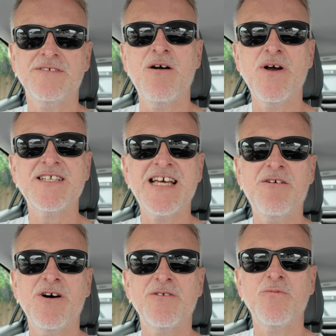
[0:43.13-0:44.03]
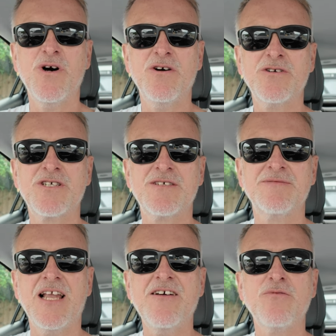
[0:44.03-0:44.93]
I went out on walks.
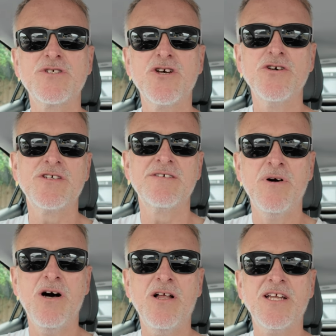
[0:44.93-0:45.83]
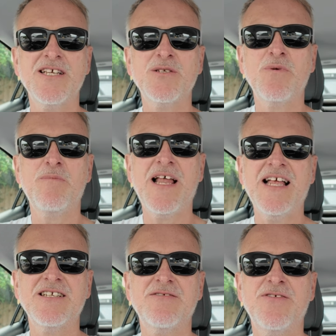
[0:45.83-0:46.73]
Life was good. More holidays were
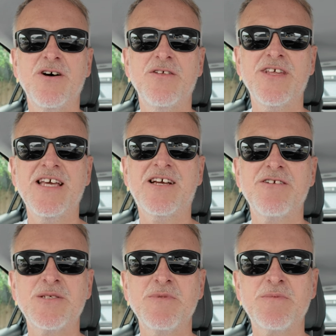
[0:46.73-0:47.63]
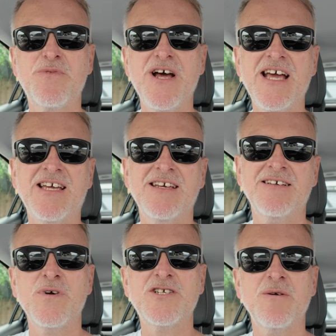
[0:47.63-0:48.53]
planned for the Christmas break.
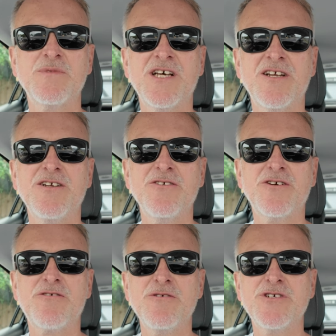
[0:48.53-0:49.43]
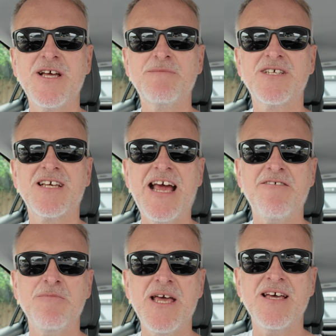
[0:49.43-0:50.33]
We jumped on another cruise ship to the
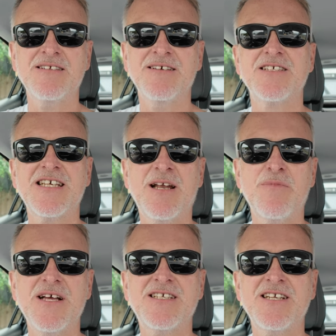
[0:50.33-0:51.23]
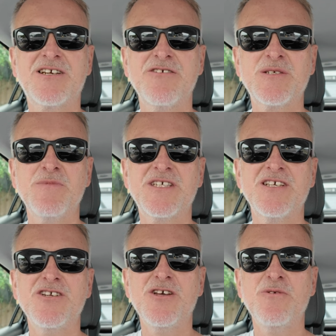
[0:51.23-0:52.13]
Caribbean and celebrated Christmas
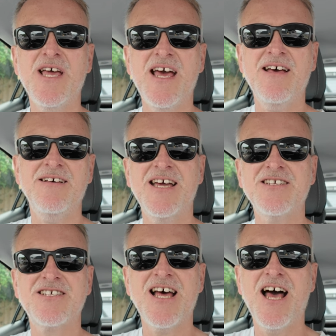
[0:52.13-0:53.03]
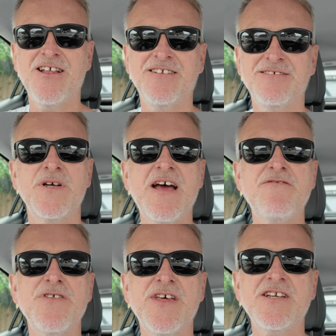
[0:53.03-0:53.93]
and New Year in style. But
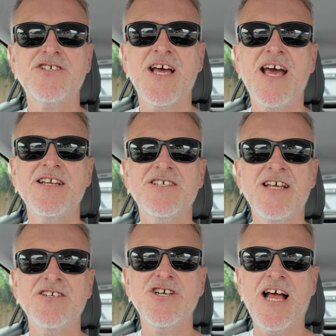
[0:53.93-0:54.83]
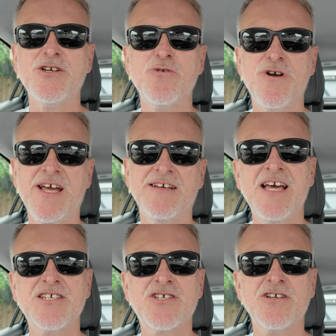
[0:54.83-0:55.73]
everything changed in January.
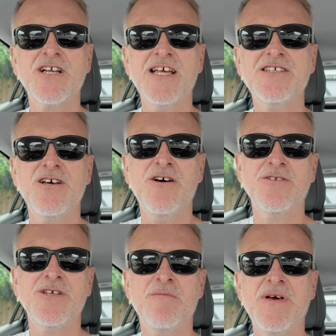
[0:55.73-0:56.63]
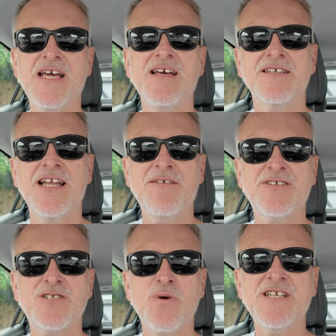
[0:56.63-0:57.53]
It suddenly dawned on me that
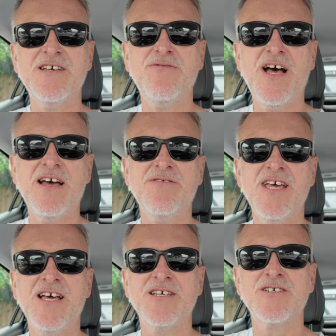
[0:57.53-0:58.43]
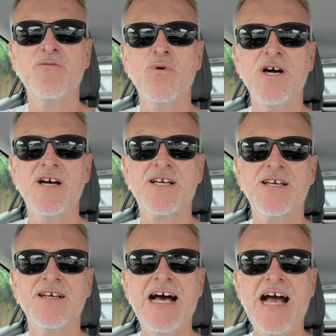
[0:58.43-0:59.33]
after 25 years of
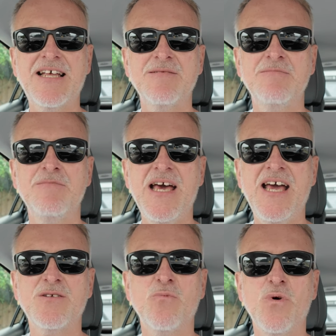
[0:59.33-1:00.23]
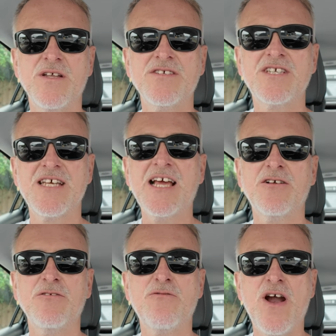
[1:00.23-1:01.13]
work, I hadn't made one
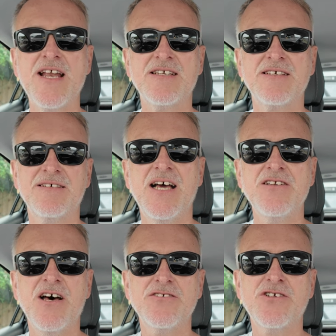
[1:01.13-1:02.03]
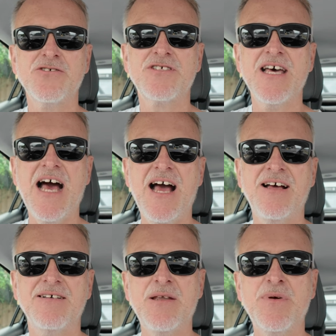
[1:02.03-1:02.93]
single friend. And not just that,
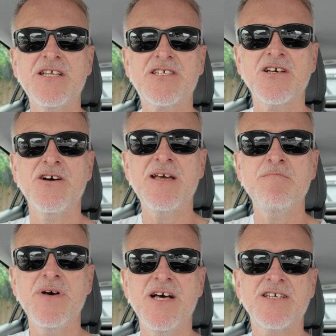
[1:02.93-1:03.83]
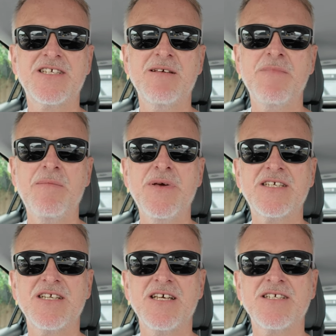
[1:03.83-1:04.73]
I'd been so immersed in my
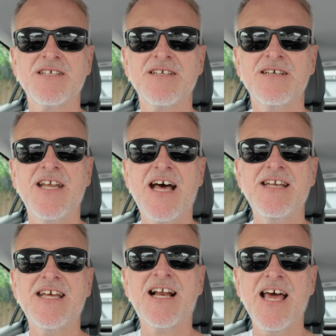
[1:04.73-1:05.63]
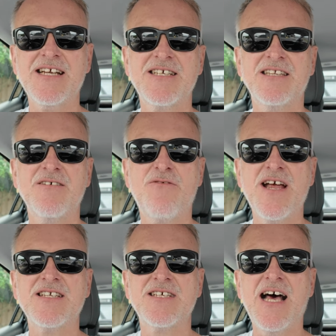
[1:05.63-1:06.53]
business that I neglected the
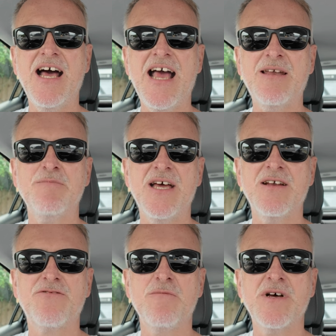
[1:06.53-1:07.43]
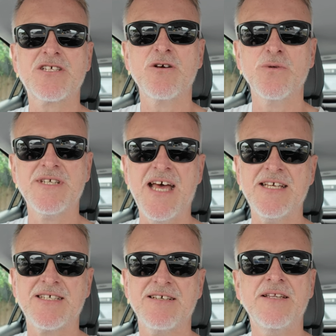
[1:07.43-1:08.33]
friends that I had made from my school
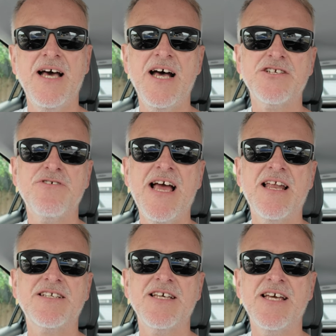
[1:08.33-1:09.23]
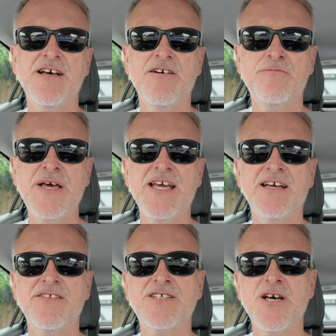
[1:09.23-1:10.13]
days. The harsh reality of
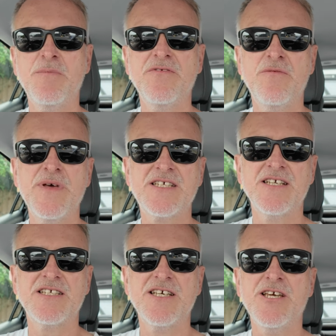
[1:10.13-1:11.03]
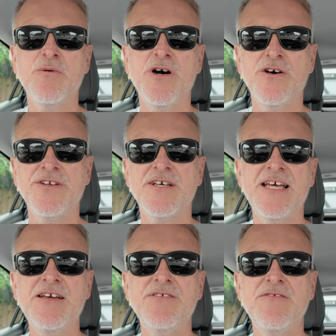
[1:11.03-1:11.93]
being at the top of a business that you own,
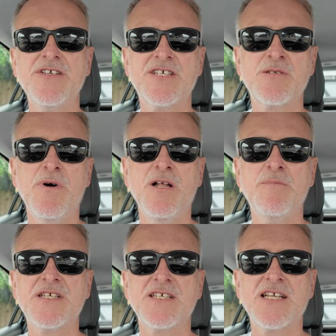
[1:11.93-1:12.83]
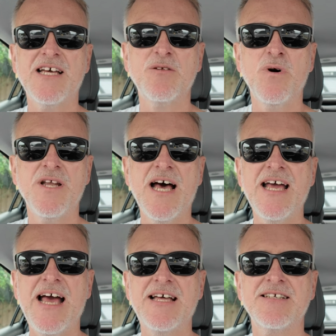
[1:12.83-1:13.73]
even if it's a small business like the one I
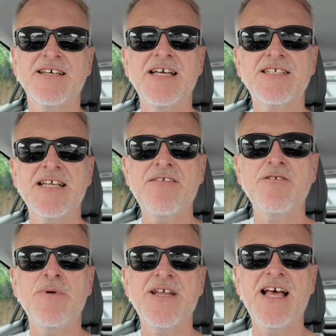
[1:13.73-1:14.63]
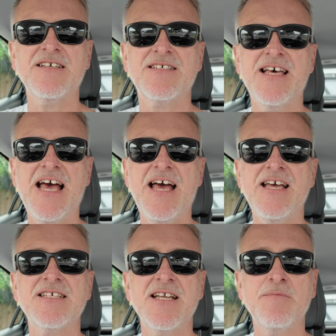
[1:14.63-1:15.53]
had, is that everybody else there
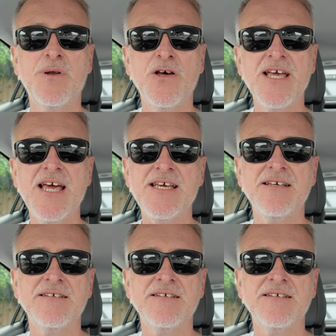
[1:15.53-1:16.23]
is an employee.